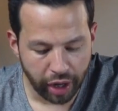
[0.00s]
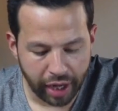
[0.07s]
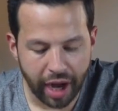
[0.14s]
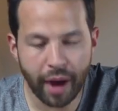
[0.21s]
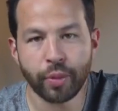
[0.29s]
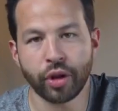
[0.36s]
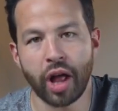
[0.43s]
a
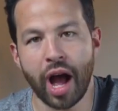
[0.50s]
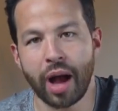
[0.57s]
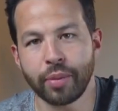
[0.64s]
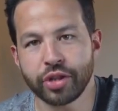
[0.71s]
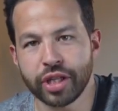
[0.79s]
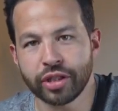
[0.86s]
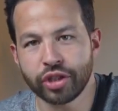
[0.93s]
couple
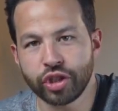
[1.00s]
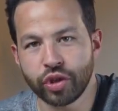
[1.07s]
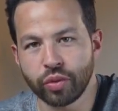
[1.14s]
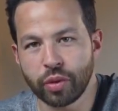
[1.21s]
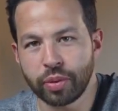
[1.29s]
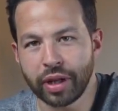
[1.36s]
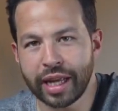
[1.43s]
options to
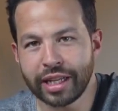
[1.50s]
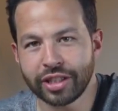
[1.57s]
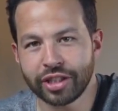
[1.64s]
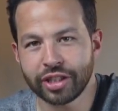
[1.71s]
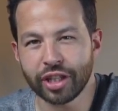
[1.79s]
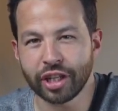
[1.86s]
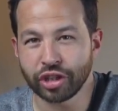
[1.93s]

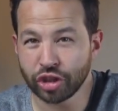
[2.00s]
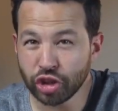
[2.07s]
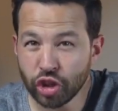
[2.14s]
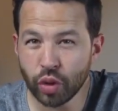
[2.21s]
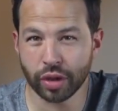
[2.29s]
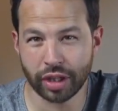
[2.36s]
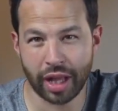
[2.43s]
replace a
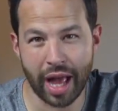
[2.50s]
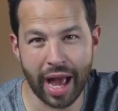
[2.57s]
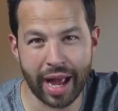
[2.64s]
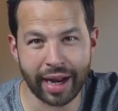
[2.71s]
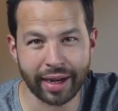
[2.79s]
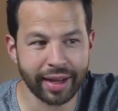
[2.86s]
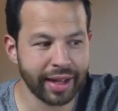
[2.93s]
sewer
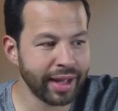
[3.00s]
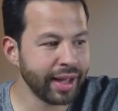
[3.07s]
line